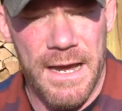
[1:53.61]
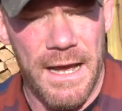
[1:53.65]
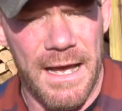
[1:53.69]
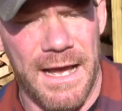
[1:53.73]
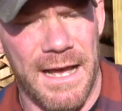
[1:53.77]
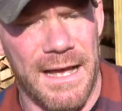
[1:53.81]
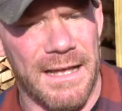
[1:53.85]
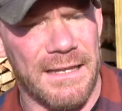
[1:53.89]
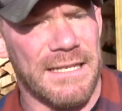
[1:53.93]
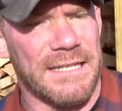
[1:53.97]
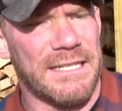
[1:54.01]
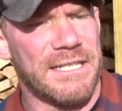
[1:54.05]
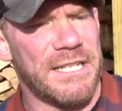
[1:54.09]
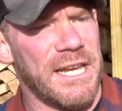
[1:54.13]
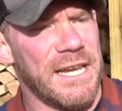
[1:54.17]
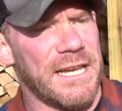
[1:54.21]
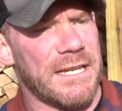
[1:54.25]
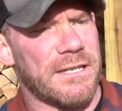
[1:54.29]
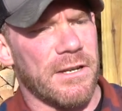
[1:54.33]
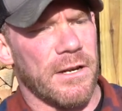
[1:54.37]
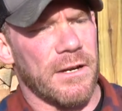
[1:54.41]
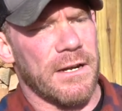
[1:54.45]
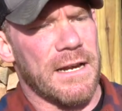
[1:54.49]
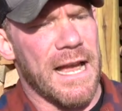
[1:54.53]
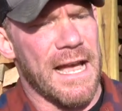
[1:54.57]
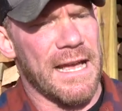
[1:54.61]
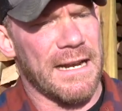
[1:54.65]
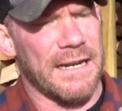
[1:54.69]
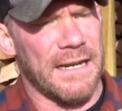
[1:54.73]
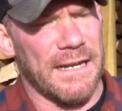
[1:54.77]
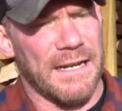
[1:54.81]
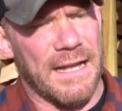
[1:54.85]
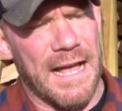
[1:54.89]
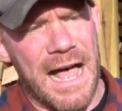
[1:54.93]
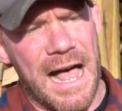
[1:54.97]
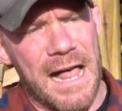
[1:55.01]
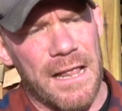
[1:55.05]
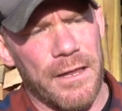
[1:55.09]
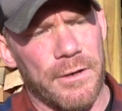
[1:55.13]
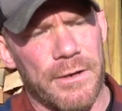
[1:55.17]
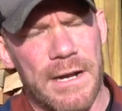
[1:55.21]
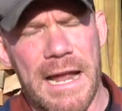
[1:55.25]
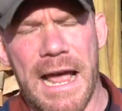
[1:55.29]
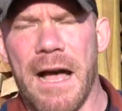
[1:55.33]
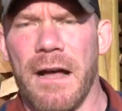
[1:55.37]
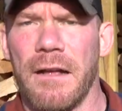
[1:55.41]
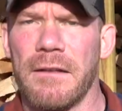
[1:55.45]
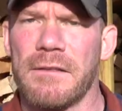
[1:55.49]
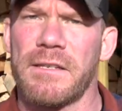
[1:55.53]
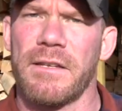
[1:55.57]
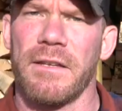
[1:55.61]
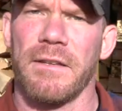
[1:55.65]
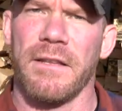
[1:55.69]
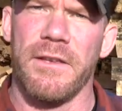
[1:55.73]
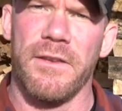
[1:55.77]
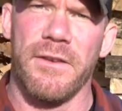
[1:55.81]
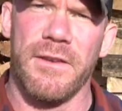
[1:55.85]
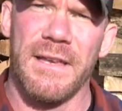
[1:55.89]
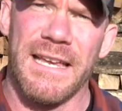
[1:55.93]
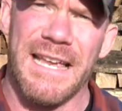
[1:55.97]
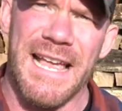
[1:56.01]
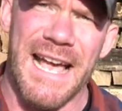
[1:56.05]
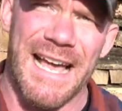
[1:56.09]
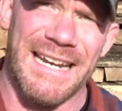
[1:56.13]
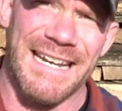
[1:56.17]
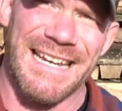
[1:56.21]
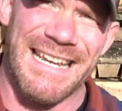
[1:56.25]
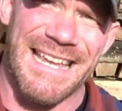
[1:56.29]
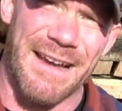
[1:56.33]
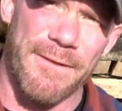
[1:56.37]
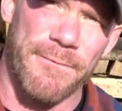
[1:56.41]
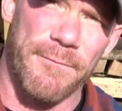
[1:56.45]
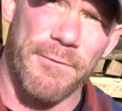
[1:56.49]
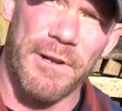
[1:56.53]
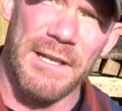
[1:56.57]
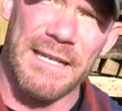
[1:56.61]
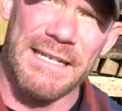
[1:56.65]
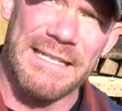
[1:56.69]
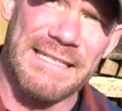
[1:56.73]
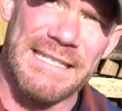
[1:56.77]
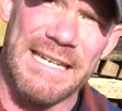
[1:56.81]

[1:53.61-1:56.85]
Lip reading: The cheeks are kind of hollowed out so that you can kind of get really